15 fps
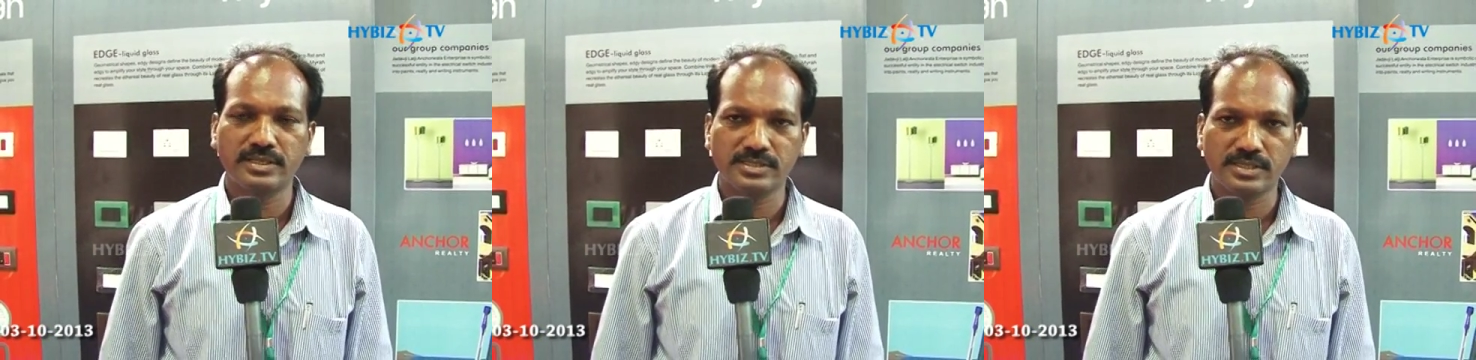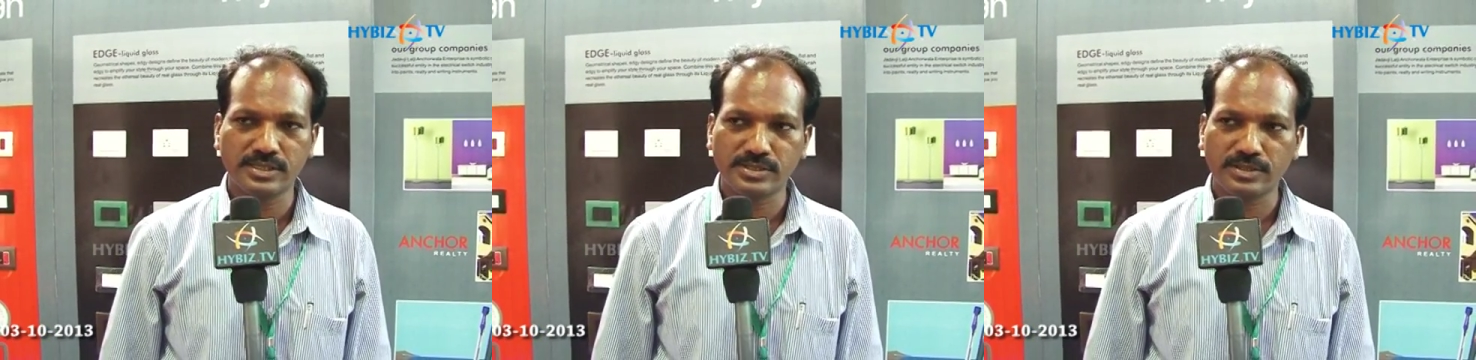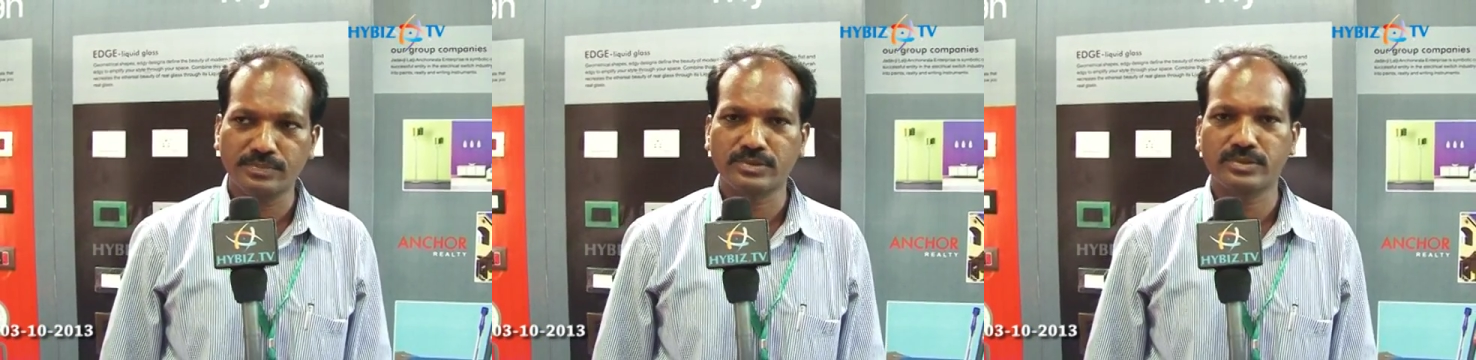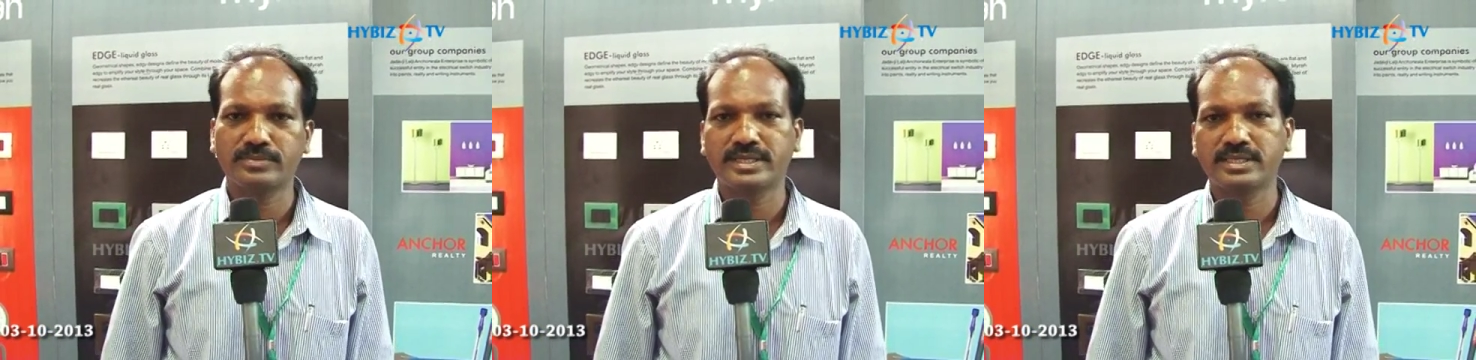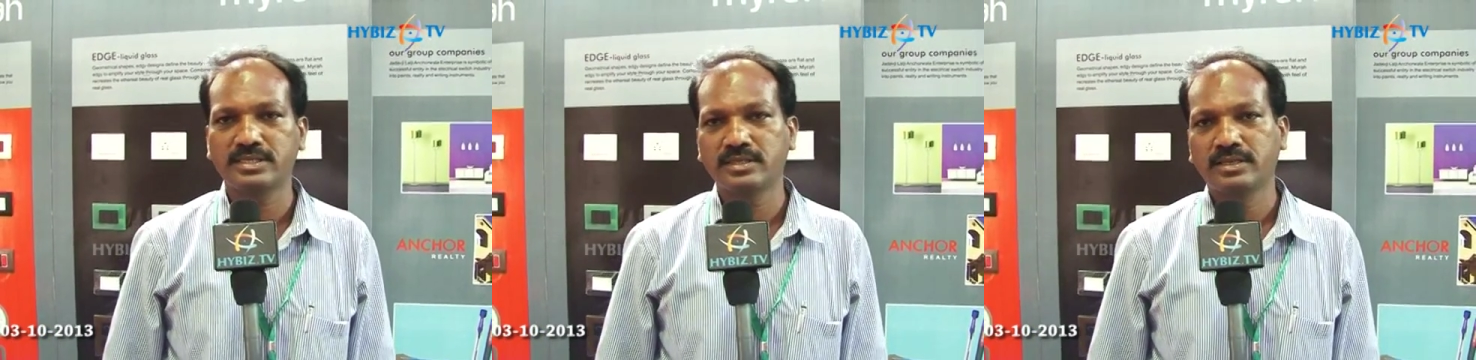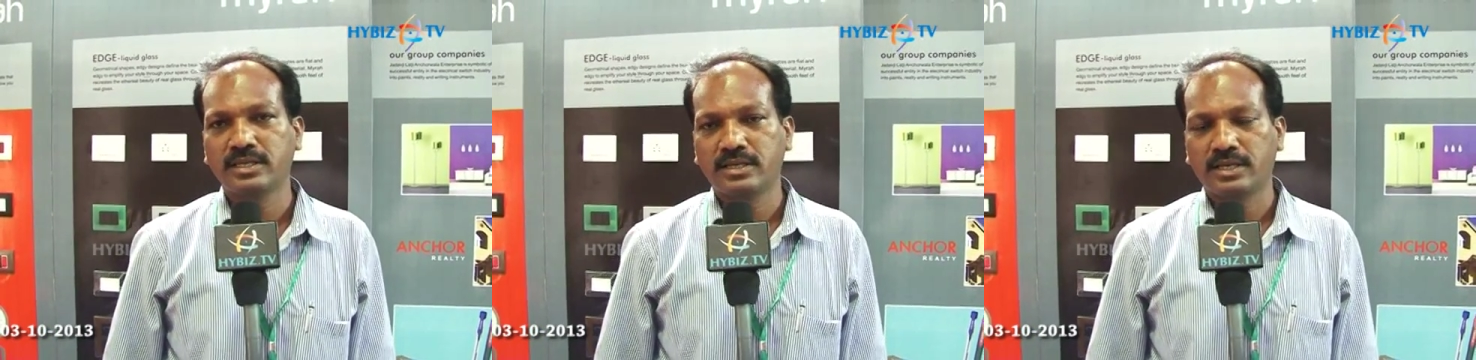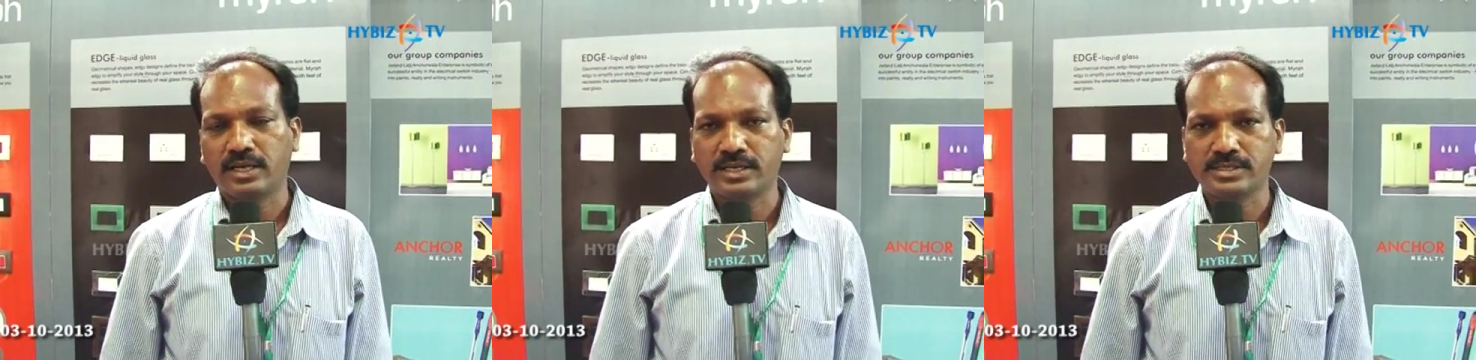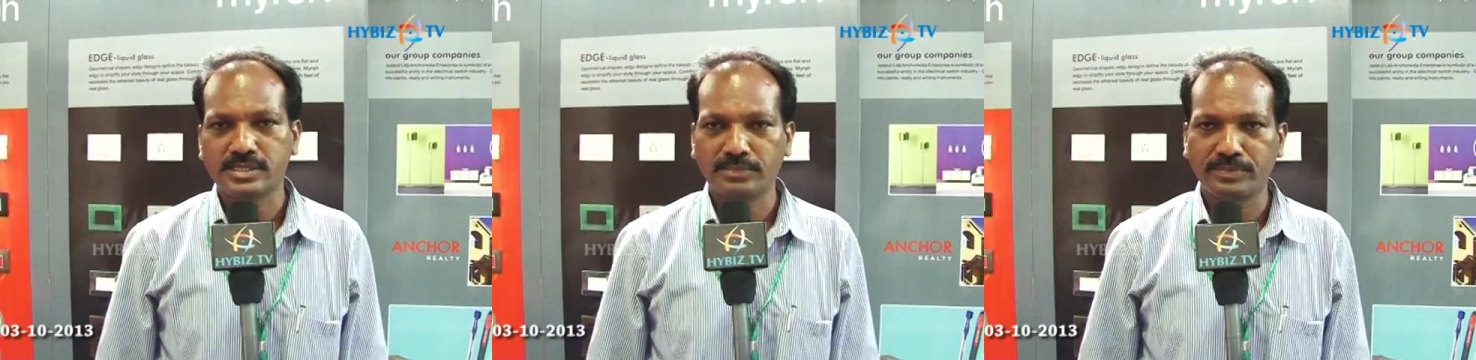is also approved by the
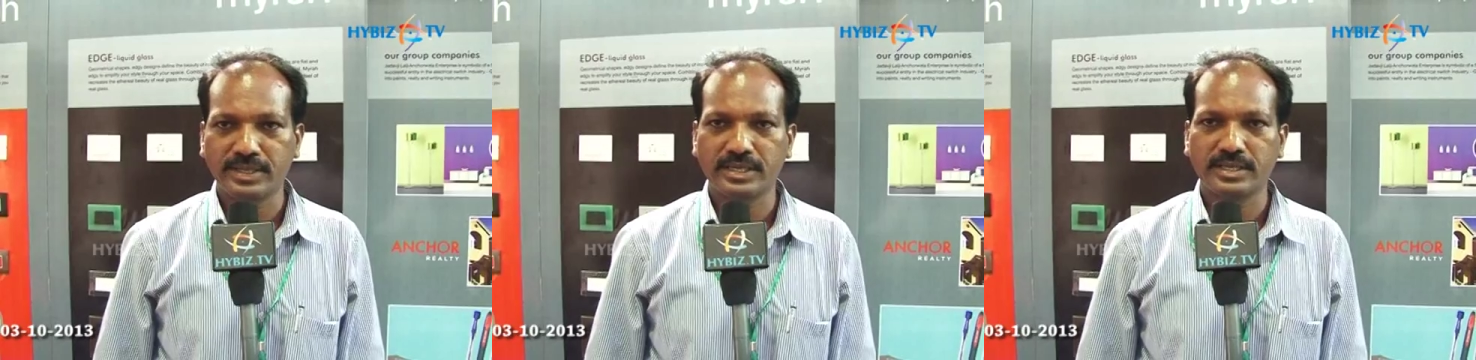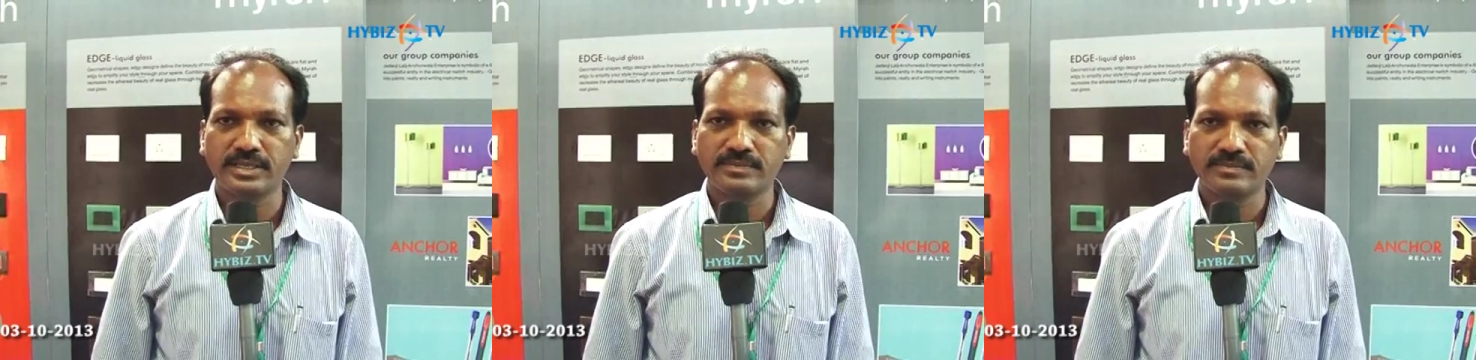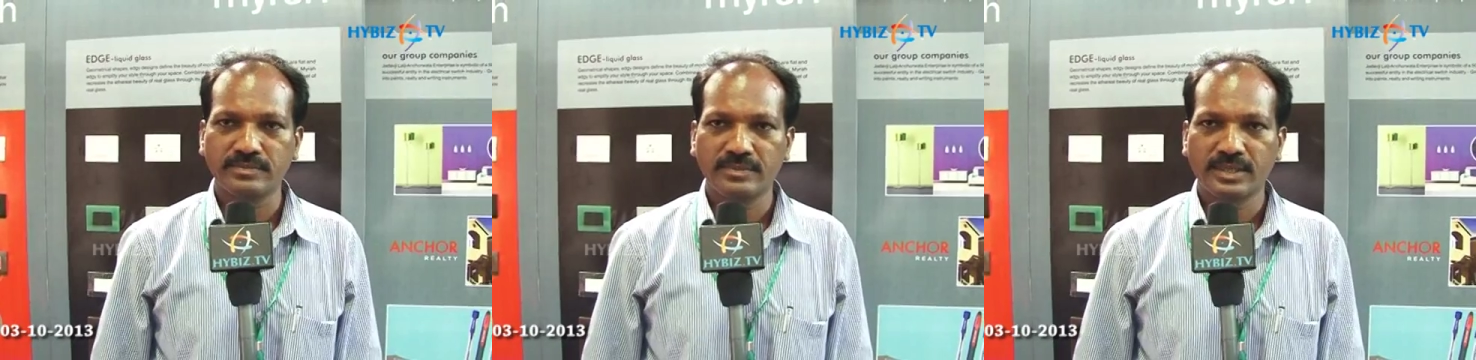uh, CPRI